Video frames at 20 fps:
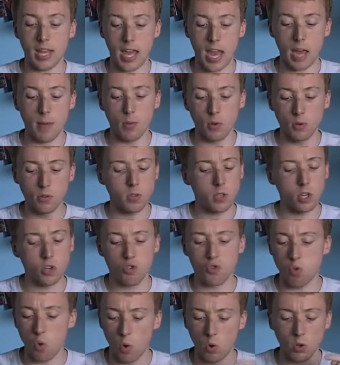cables,
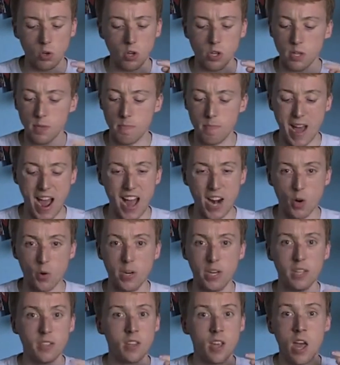controllers,
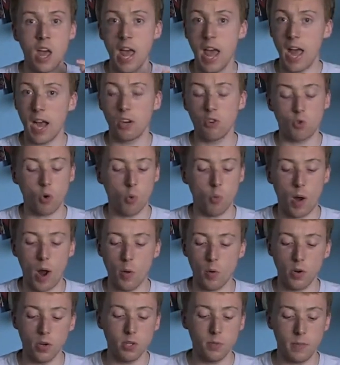batteries, extra
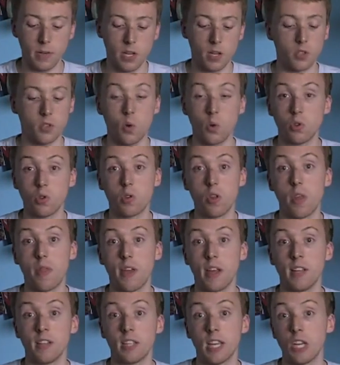routers, because those are the
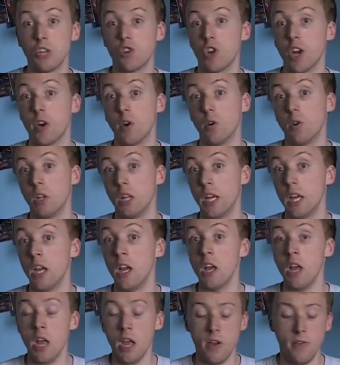things that
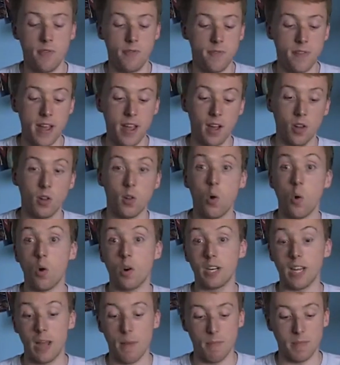generally fail
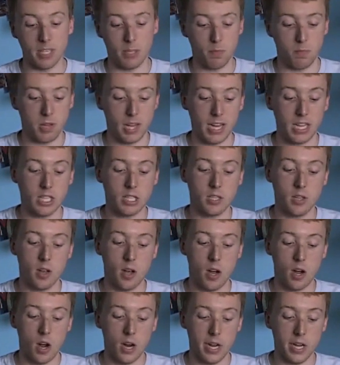or get misplaced
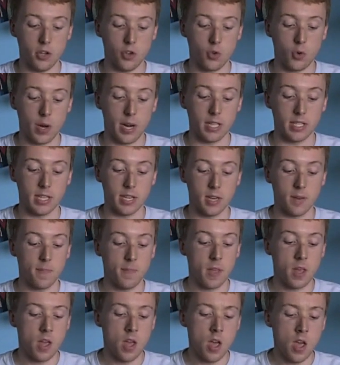in transit.
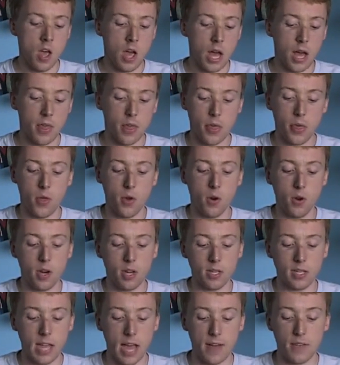The third
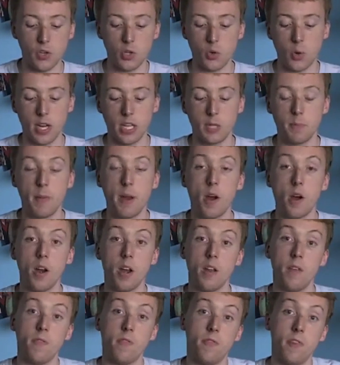is, have a
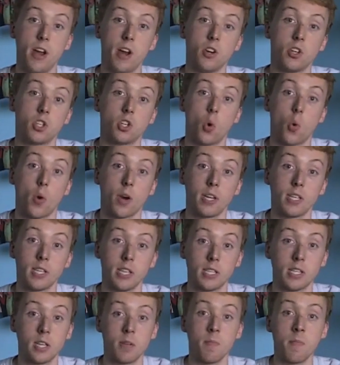transparent and fair scoring
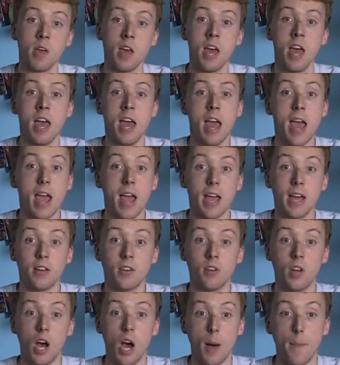system
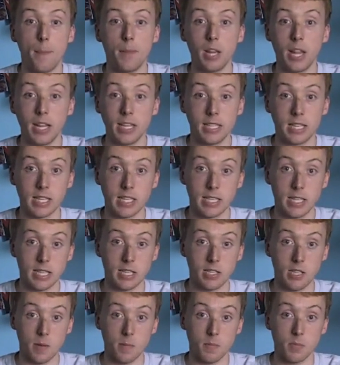and placing
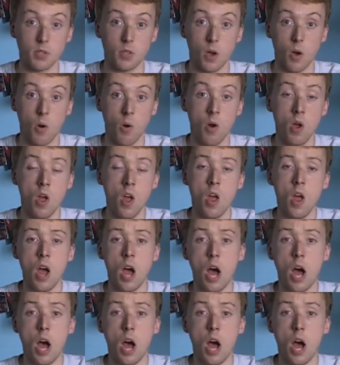system. So